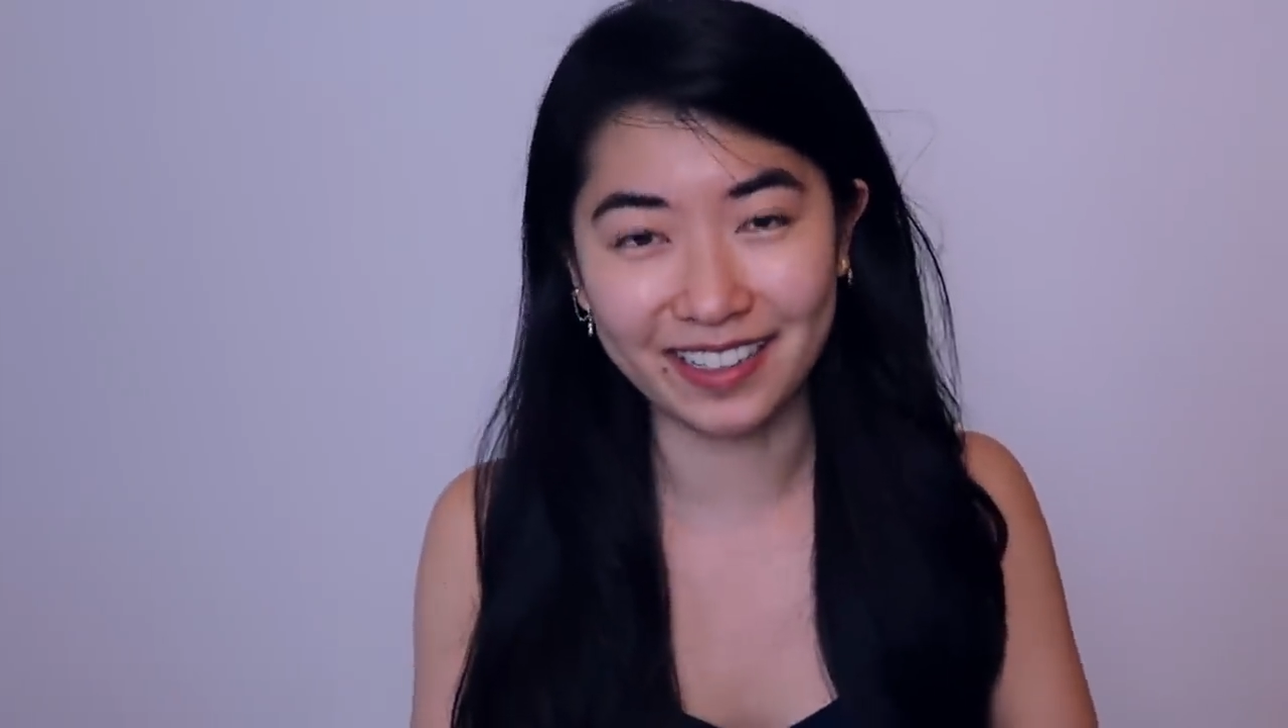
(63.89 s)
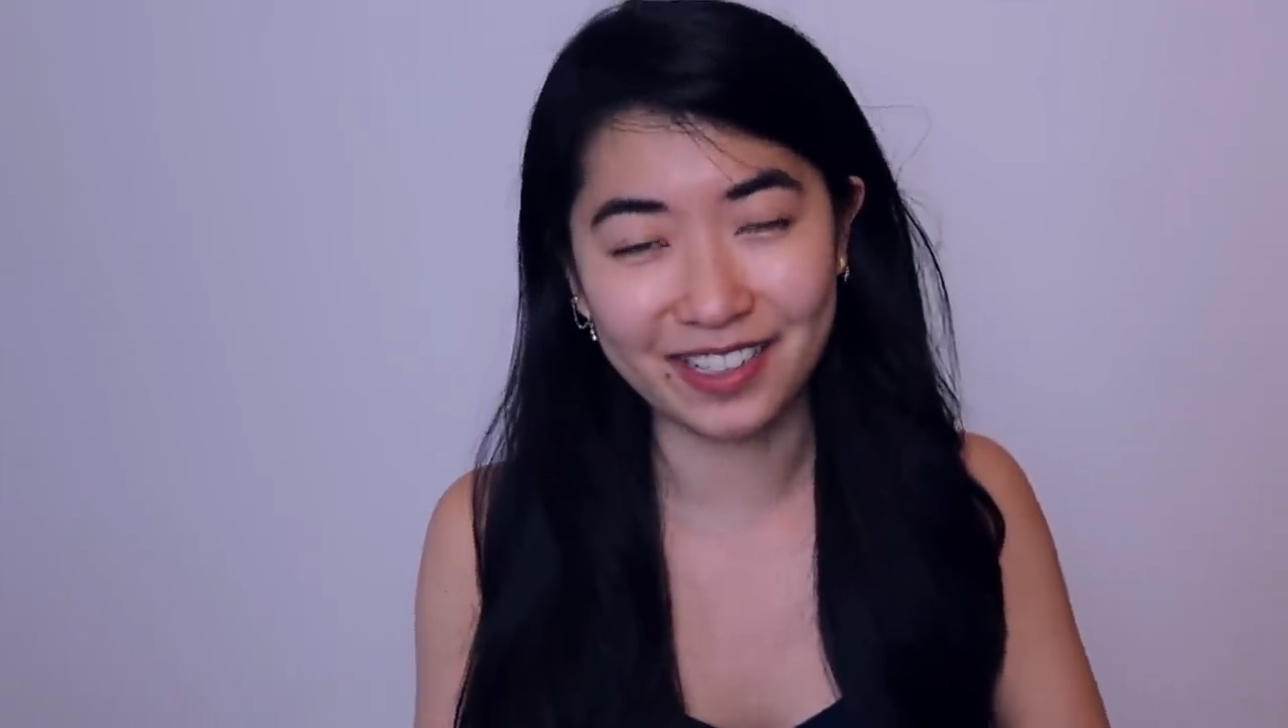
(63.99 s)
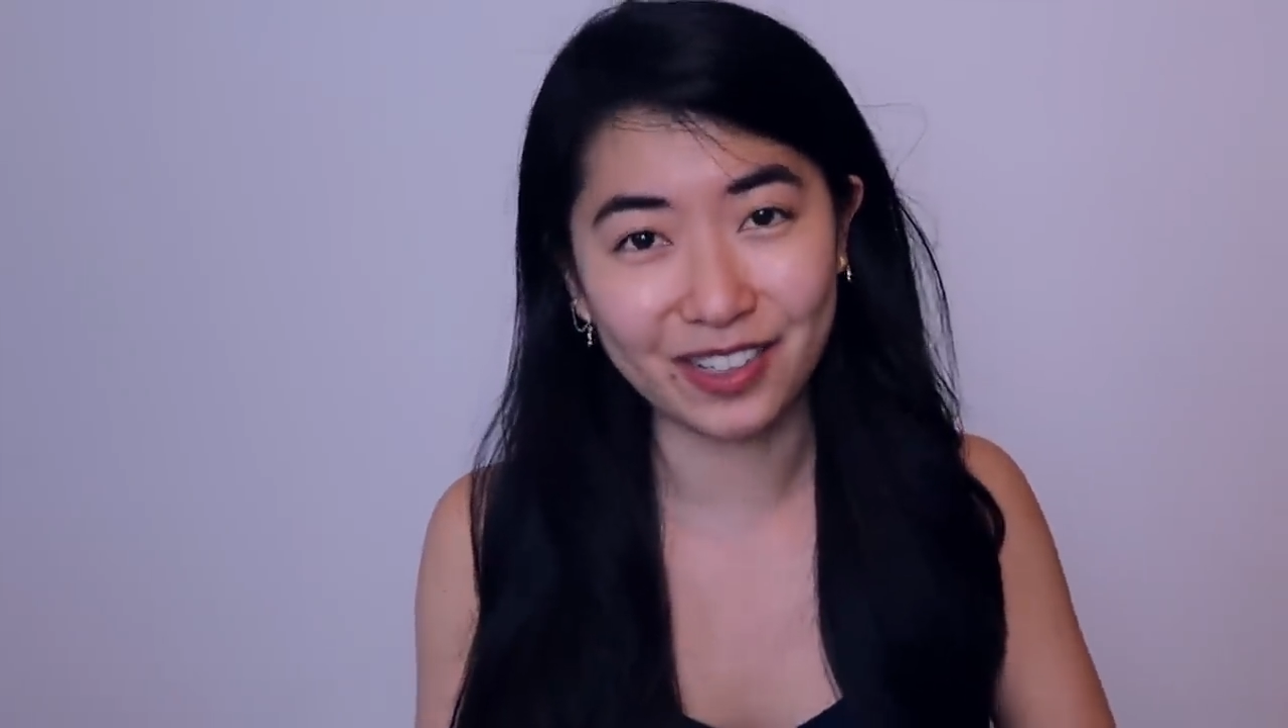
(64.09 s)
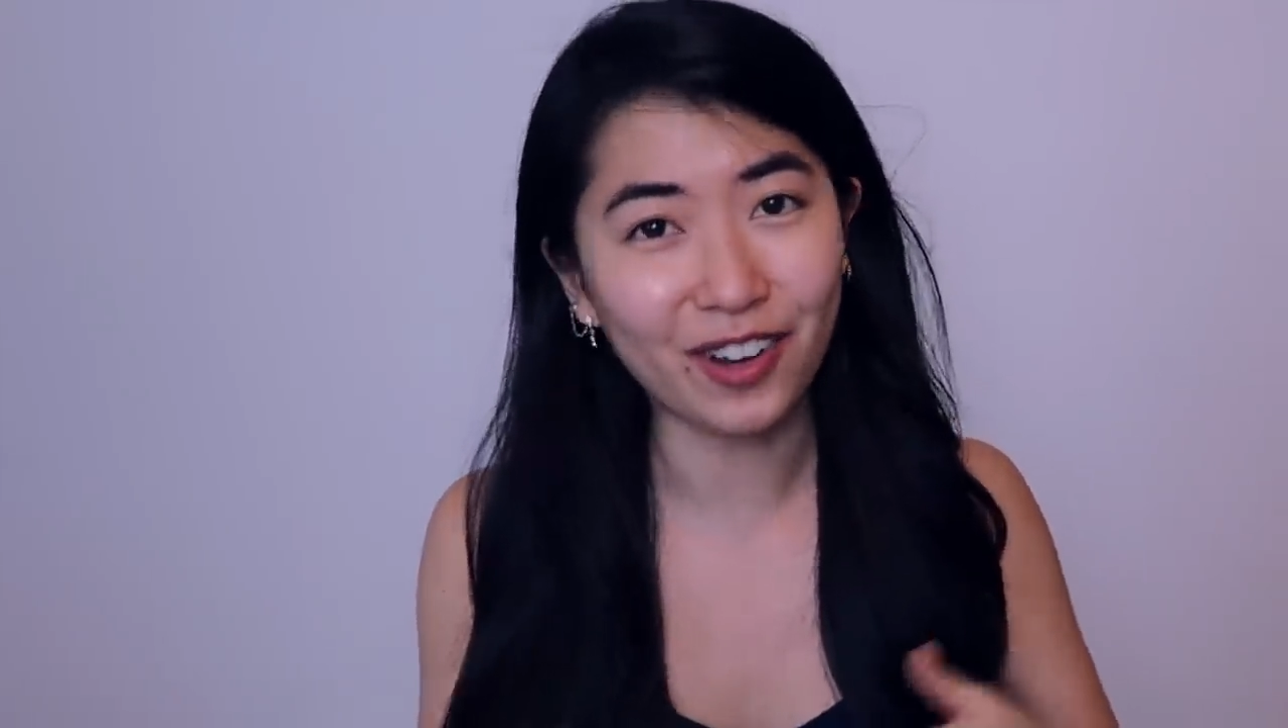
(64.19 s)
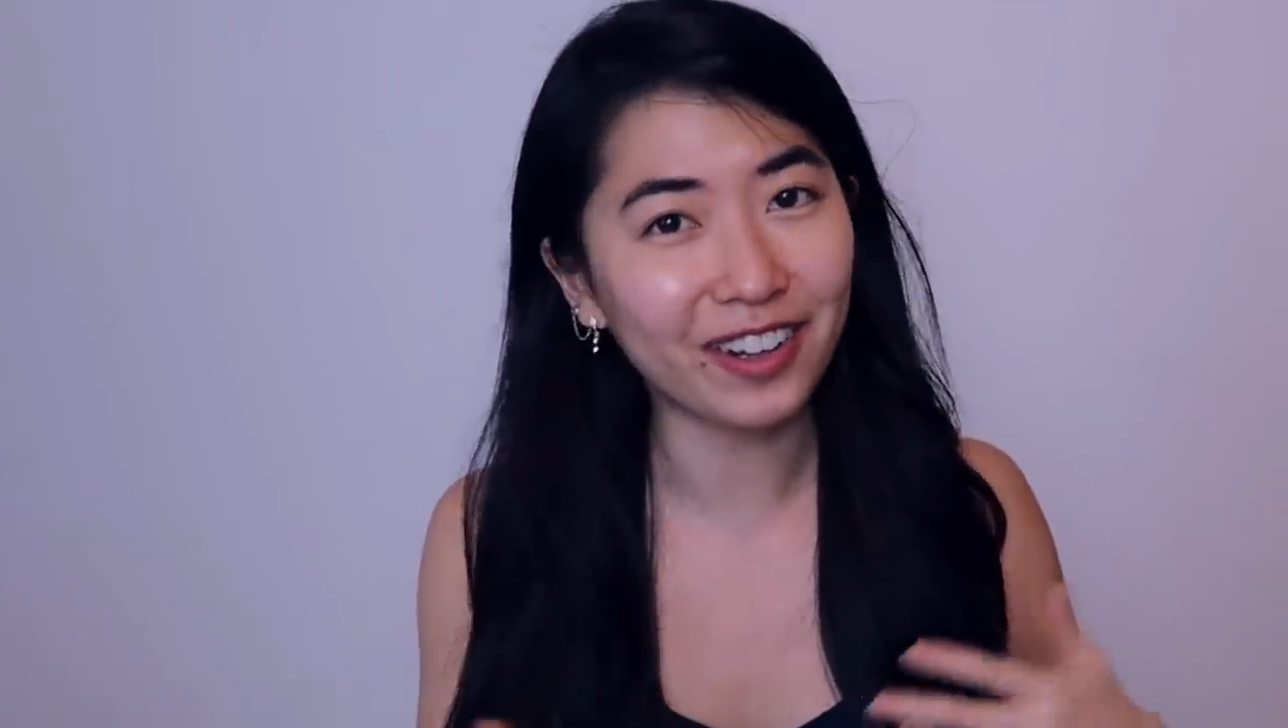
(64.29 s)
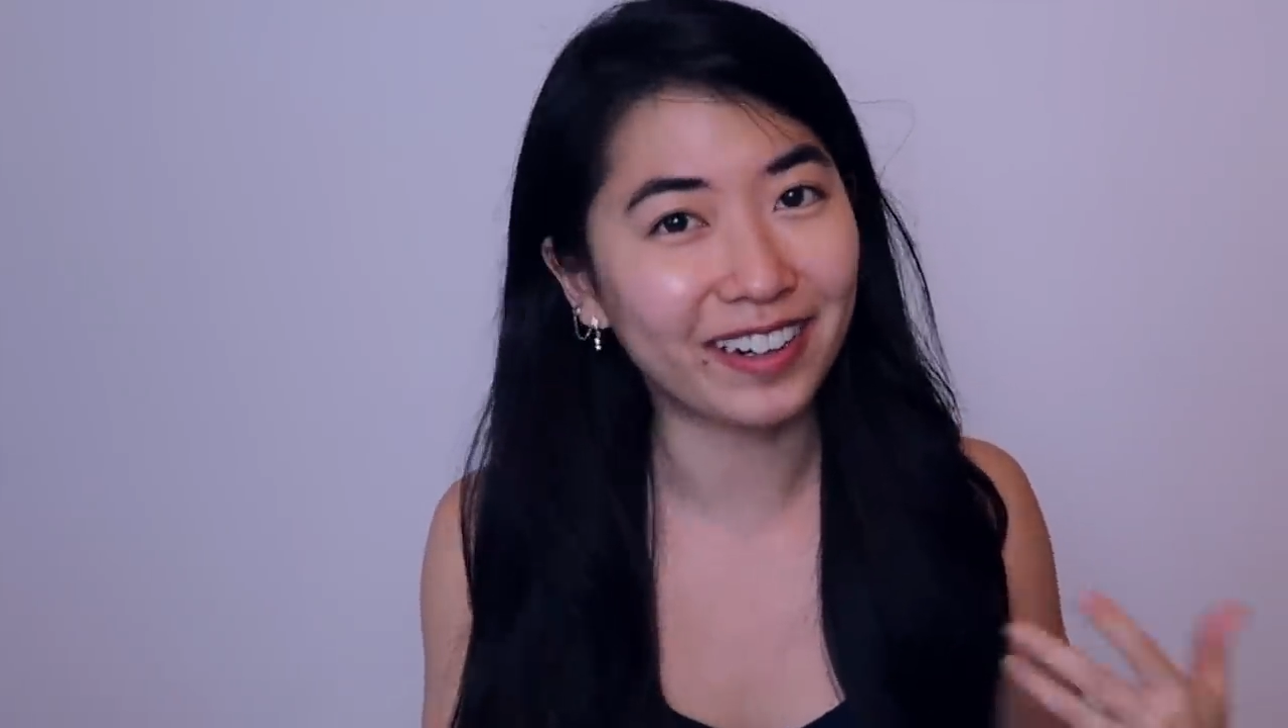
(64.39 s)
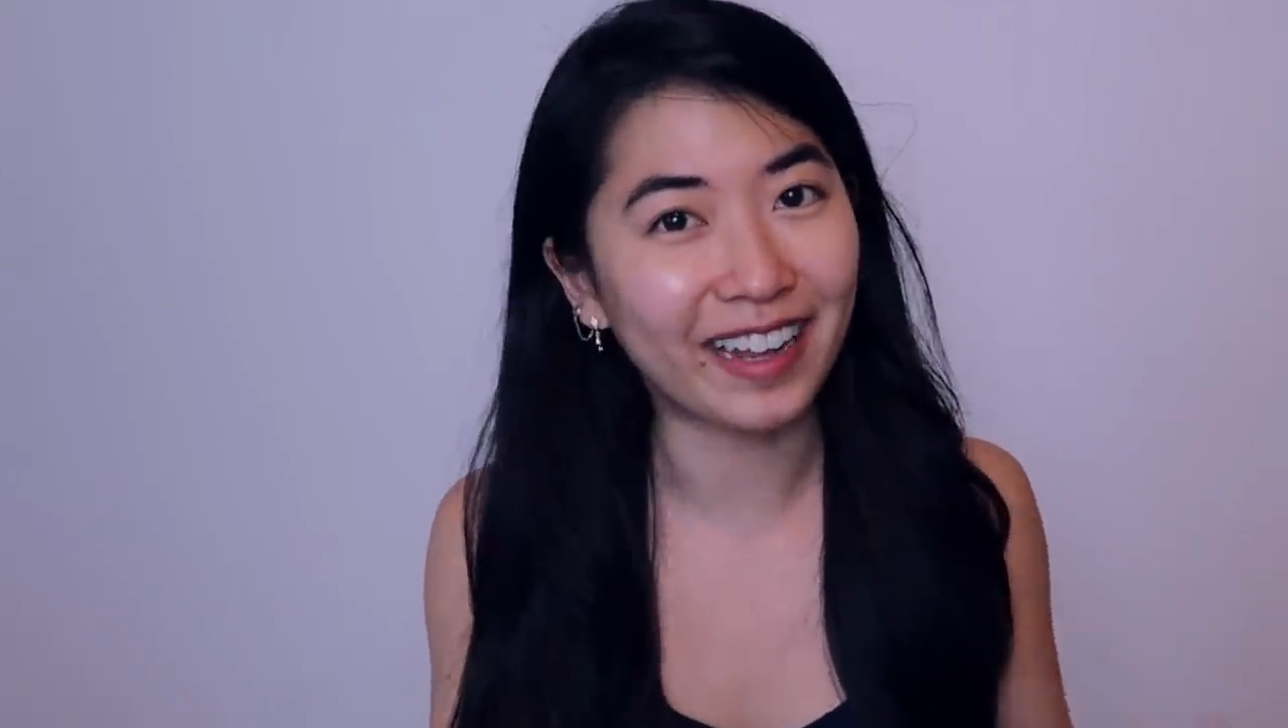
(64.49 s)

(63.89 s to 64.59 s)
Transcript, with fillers: is not